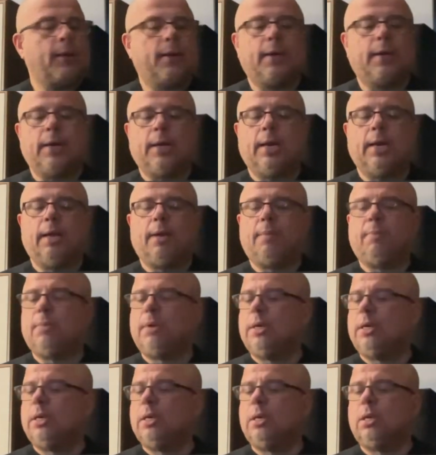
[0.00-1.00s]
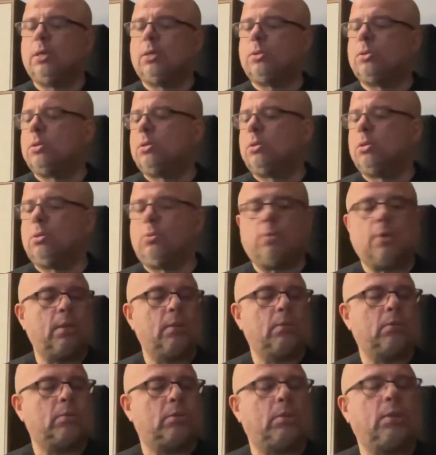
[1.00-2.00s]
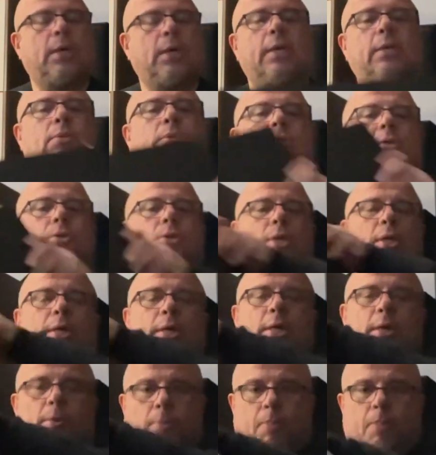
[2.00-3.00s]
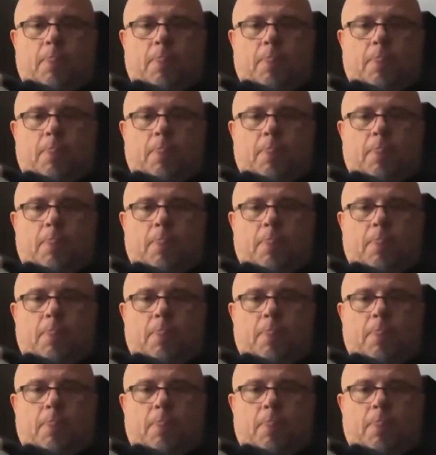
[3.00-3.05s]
let me turn it around so you guys can check it out.